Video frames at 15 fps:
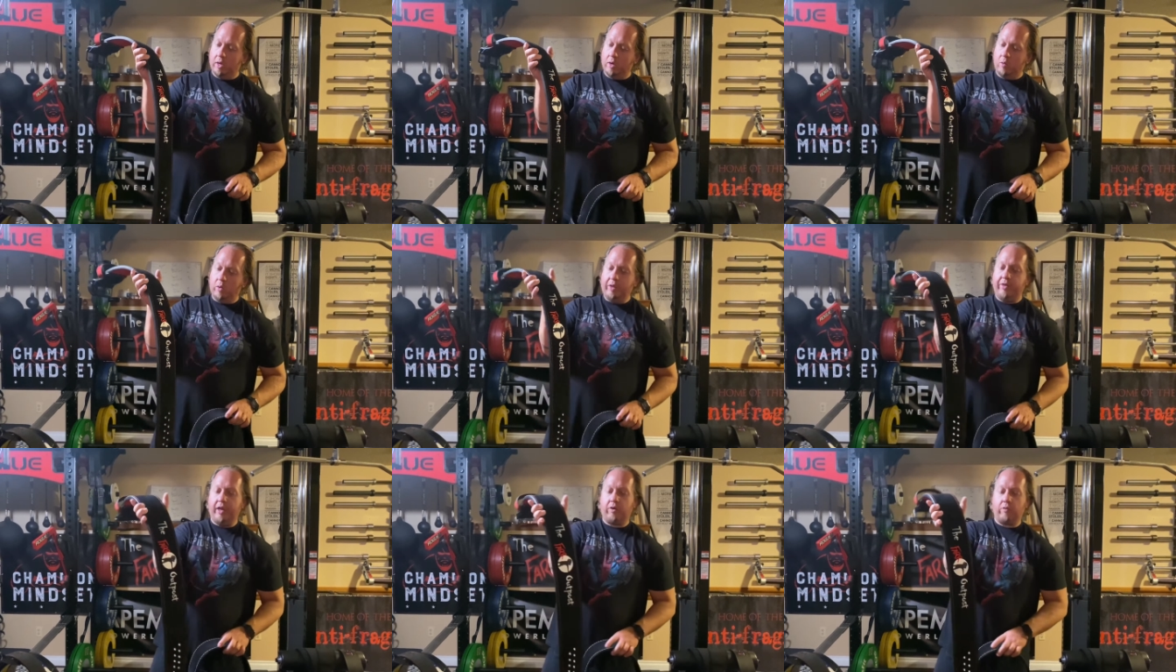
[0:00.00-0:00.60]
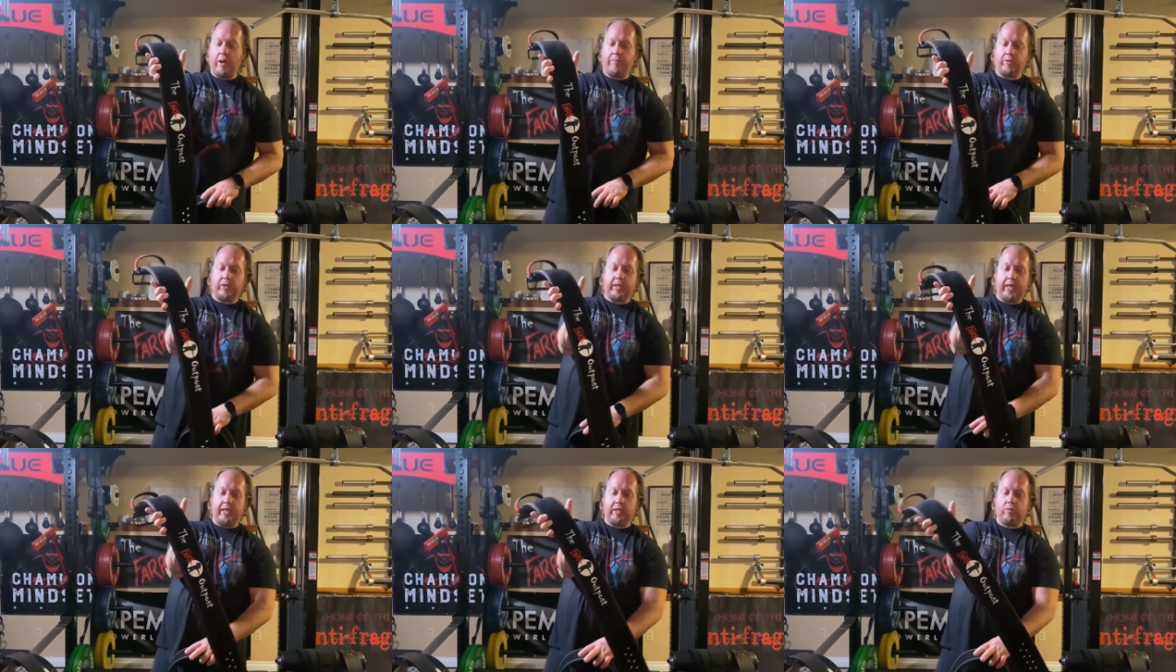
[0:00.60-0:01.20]
we think
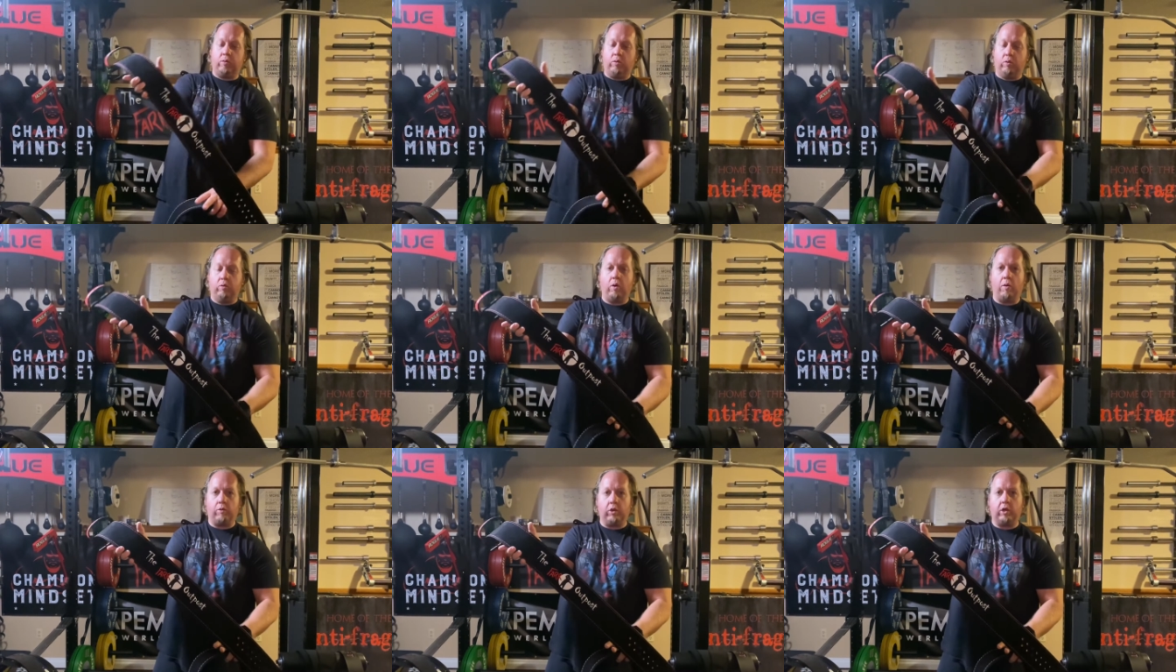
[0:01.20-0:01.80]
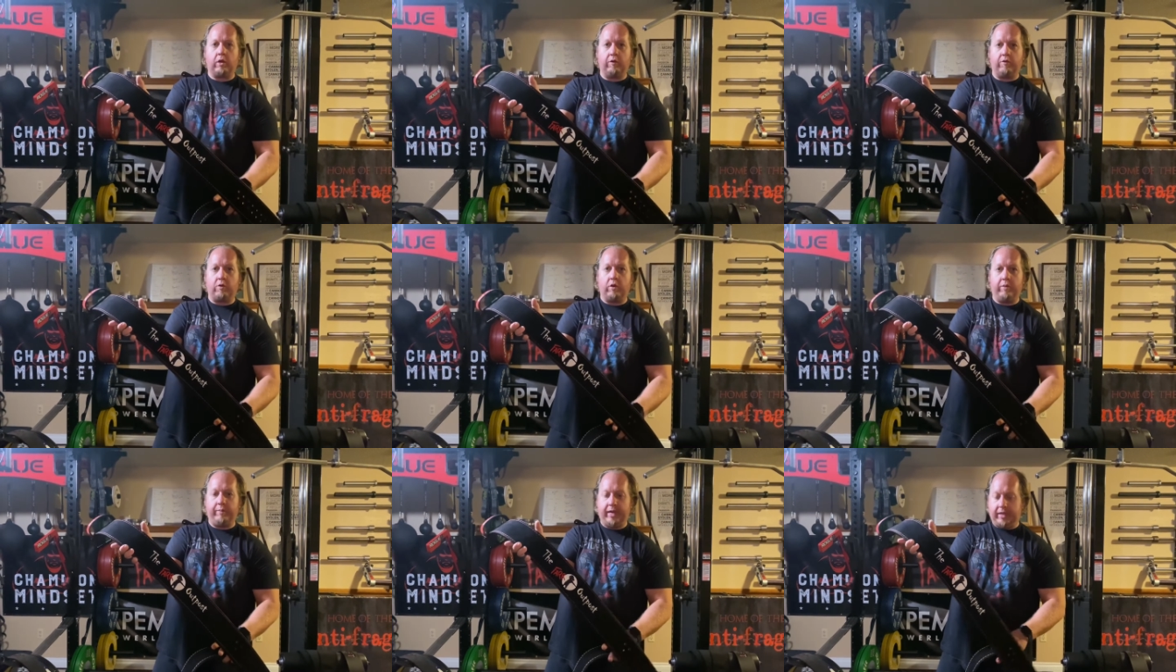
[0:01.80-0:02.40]
represents what we're looking
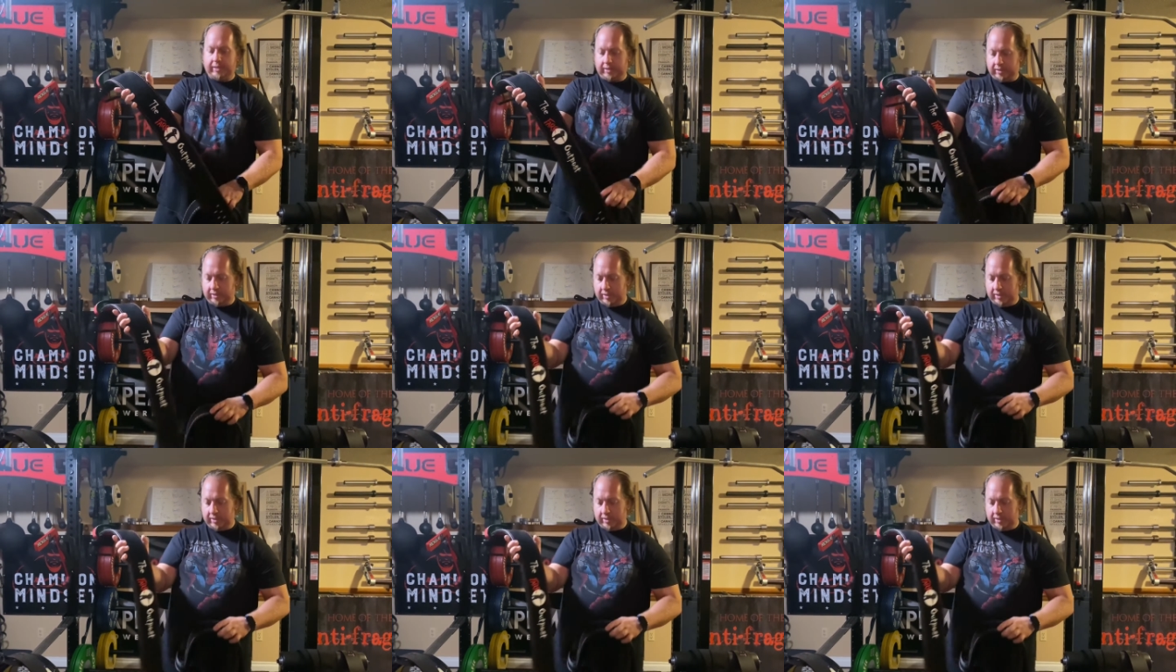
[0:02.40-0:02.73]
for the best.